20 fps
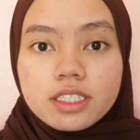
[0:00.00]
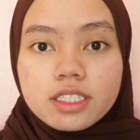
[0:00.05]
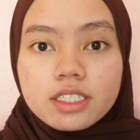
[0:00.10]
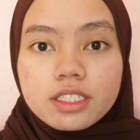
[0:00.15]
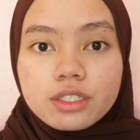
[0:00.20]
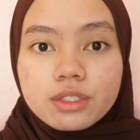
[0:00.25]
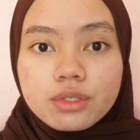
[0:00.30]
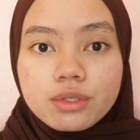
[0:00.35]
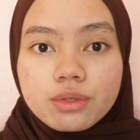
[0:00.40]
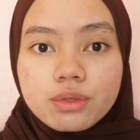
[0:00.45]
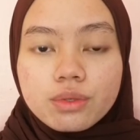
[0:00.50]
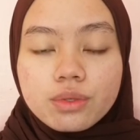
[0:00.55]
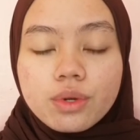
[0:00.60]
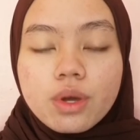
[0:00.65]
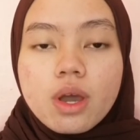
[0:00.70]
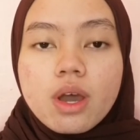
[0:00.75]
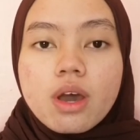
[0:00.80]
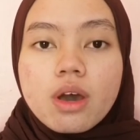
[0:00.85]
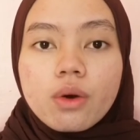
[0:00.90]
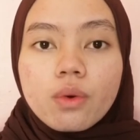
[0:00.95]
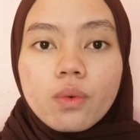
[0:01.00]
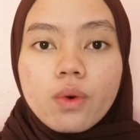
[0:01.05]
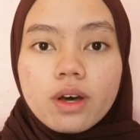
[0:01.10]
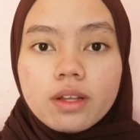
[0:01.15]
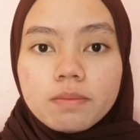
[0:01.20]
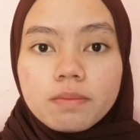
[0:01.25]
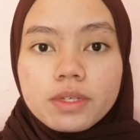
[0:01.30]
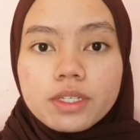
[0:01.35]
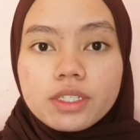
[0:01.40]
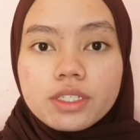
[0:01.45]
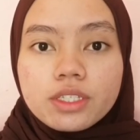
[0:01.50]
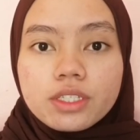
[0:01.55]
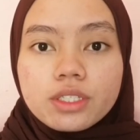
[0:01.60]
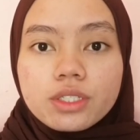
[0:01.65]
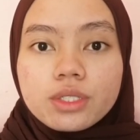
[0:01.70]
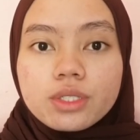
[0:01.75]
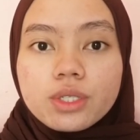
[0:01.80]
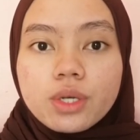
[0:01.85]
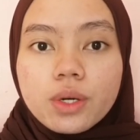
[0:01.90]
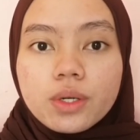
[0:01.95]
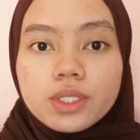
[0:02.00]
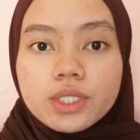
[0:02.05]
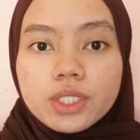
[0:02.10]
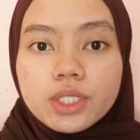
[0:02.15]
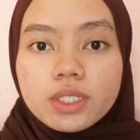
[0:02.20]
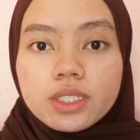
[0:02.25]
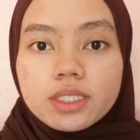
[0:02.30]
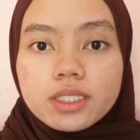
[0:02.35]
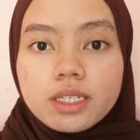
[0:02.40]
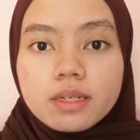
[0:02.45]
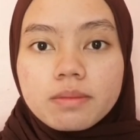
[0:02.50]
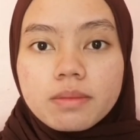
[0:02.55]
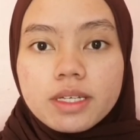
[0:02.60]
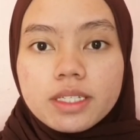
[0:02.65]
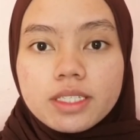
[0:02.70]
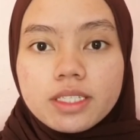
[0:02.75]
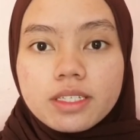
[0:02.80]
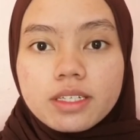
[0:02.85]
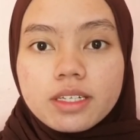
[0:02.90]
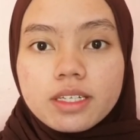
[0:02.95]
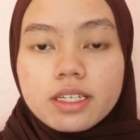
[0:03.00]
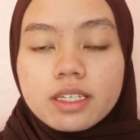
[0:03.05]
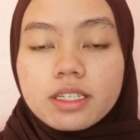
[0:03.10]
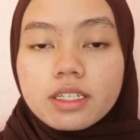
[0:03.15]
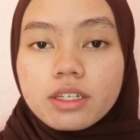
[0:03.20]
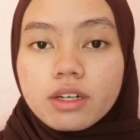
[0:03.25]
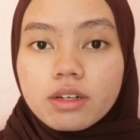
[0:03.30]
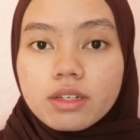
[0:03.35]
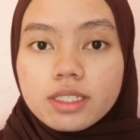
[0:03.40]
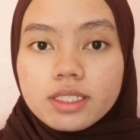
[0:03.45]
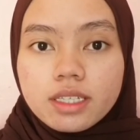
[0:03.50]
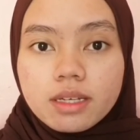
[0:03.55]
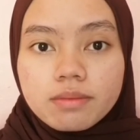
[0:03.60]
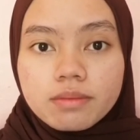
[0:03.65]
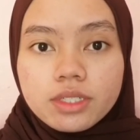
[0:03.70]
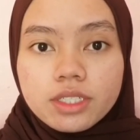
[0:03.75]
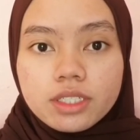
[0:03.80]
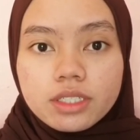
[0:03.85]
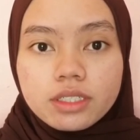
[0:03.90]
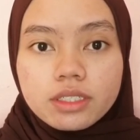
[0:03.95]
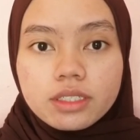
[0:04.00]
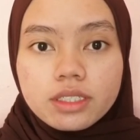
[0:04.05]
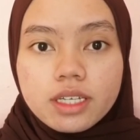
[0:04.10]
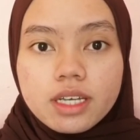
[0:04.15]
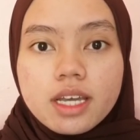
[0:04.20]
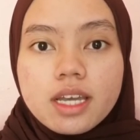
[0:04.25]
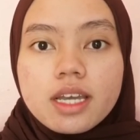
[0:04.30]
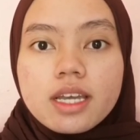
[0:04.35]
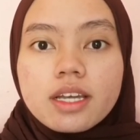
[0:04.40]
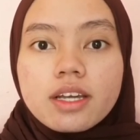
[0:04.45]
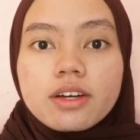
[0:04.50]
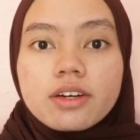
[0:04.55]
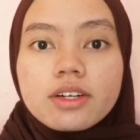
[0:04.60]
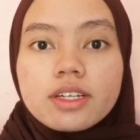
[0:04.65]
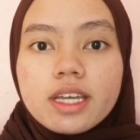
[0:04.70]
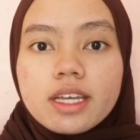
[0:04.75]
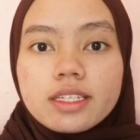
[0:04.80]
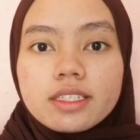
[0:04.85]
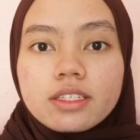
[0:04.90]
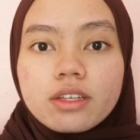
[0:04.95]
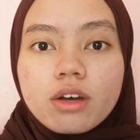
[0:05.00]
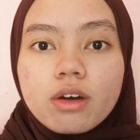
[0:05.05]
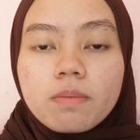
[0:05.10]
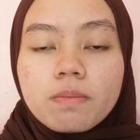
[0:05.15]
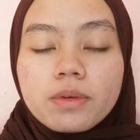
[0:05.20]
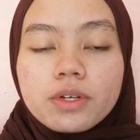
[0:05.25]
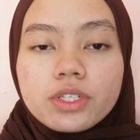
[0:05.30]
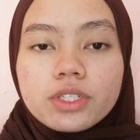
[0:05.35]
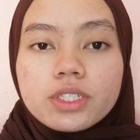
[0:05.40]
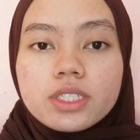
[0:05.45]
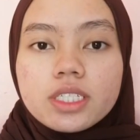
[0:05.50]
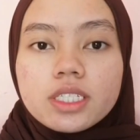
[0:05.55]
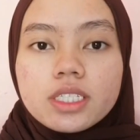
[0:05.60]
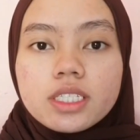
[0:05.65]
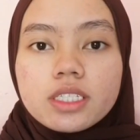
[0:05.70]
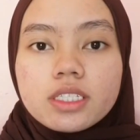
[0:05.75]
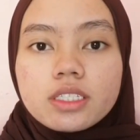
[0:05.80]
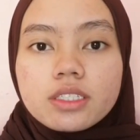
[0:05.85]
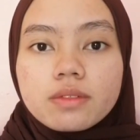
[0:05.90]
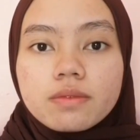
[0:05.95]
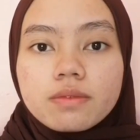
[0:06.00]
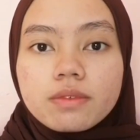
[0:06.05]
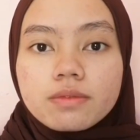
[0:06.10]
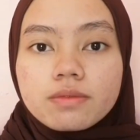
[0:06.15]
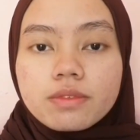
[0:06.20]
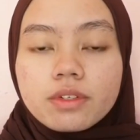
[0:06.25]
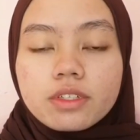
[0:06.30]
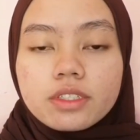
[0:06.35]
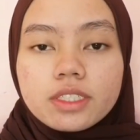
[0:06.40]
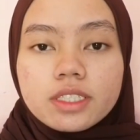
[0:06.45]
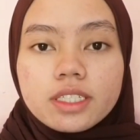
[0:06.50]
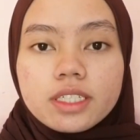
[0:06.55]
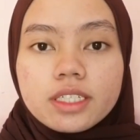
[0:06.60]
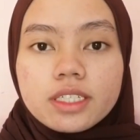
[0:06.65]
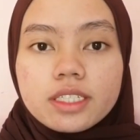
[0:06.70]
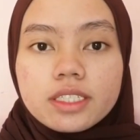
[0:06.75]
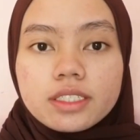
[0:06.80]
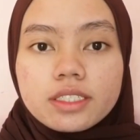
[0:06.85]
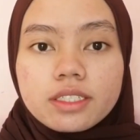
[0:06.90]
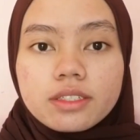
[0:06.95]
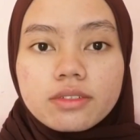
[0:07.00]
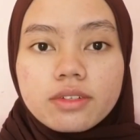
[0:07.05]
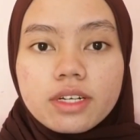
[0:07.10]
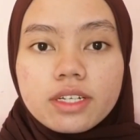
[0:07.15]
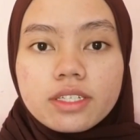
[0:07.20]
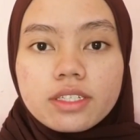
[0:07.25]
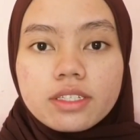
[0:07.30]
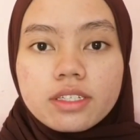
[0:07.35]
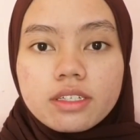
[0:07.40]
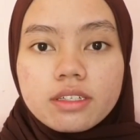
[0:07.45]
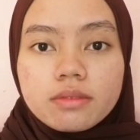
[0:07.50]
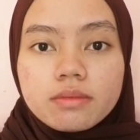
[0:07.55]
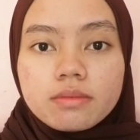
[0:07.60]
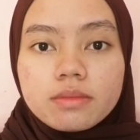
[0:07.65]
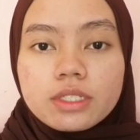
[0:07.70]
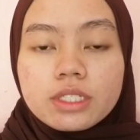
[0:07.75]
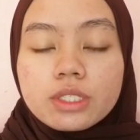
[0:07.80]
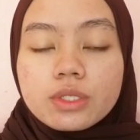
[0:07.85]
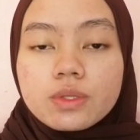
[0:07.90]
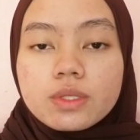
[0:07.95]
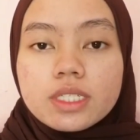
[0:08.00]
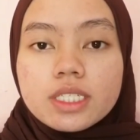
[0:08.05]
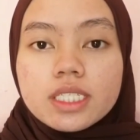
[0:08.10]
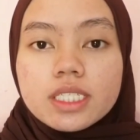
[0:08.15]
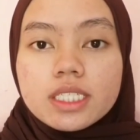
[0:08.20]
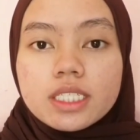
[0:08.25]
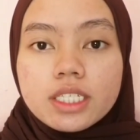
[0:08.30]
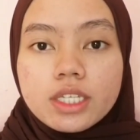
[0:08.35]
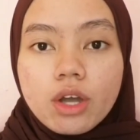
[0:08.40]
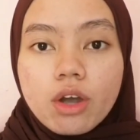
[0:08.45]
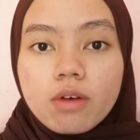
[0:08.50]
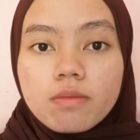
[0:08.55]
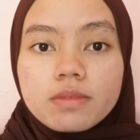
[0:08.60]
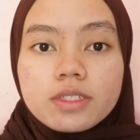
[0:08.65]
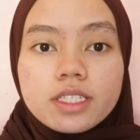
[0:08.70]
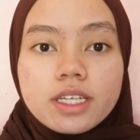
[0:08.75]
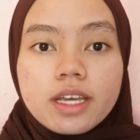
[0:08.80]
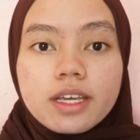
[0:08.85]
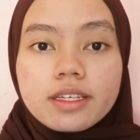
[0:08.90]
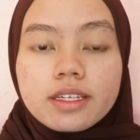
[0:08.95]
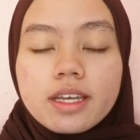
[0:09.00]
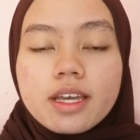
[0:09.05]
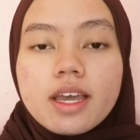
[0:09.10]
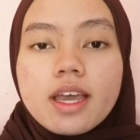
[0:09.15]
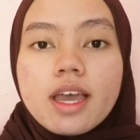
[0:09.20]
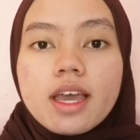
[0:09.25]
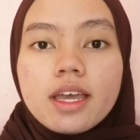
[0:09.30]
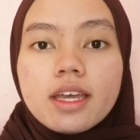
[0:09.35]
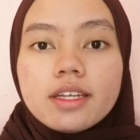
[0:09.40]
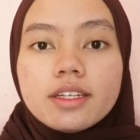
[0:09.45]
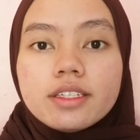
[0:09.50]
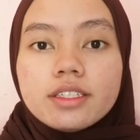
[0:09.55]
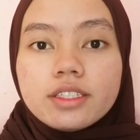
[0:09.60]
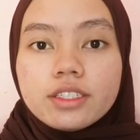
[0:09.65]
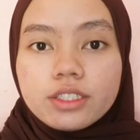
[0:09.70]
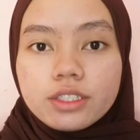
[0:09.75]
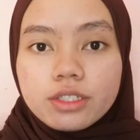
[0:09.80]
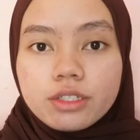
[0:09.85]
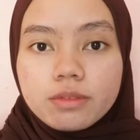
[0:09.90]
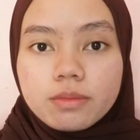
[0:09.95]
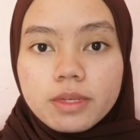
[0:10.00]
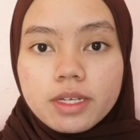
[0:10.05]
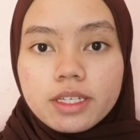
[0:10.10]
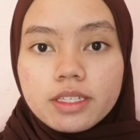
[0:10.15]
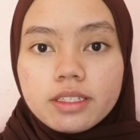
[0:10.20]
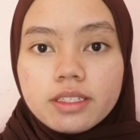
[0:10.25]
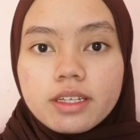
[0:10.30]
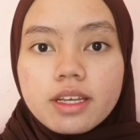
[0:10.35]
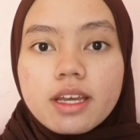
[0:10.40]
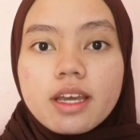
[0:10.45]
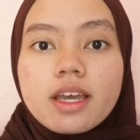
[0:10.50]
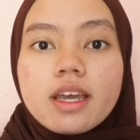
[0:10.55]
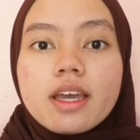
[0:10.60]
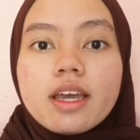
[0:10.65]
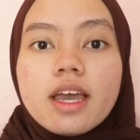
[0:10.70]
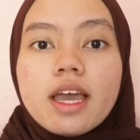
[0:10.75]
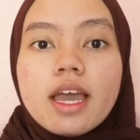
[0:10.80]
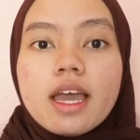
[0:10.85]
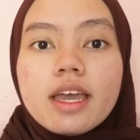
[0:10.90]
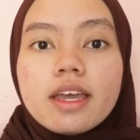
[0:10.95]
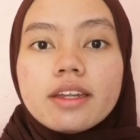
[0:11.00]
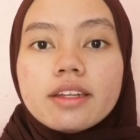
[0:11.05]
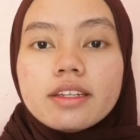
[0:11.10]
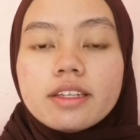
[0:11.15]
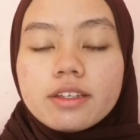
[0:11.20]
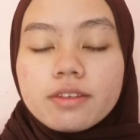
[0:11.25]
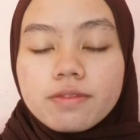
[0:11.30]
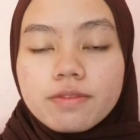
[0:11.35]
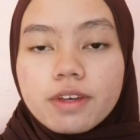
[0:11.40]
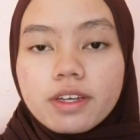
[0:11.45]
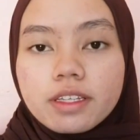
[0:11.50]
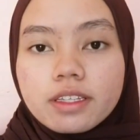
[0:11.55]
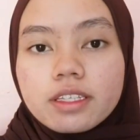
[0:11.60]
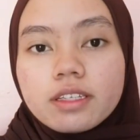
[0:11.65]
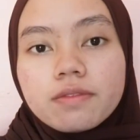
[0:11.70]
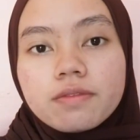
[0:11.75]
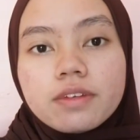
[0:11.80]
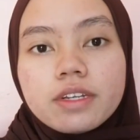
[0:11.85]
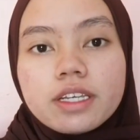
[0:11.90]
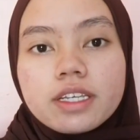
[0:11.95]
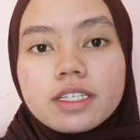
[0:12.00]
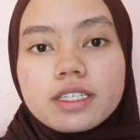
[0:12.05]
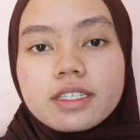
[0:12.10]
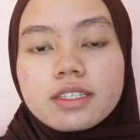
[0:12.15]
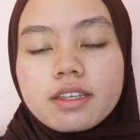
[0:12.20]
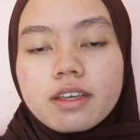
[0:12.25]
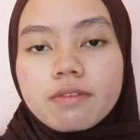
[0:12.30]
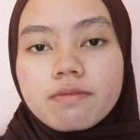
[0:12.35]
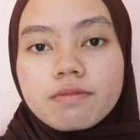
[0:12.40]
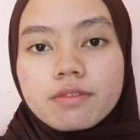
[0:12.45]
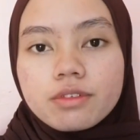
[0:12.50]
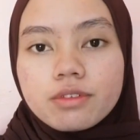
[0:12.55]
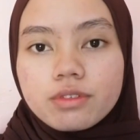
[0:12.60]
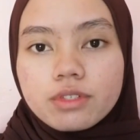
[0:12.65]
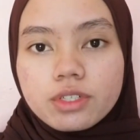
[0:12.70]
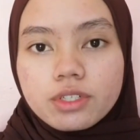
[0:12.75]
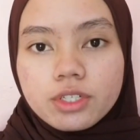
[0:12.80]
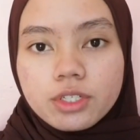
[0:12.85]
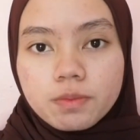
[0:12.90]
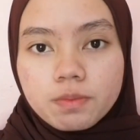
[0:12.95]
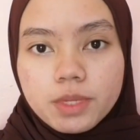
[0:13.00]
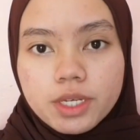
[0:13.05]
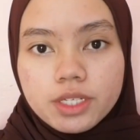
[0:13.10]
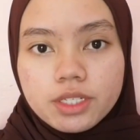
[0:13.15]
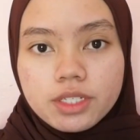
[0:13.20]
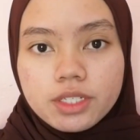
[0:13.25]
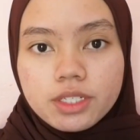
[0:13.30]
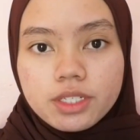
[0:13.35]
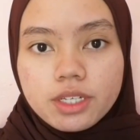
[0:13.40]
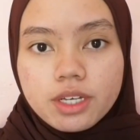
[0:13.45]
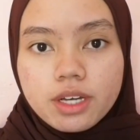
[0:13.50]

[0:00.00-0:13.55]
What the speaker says: into one piece to control the material consumption, creates opportunities for the interaction between the object and human, and effectively save user space.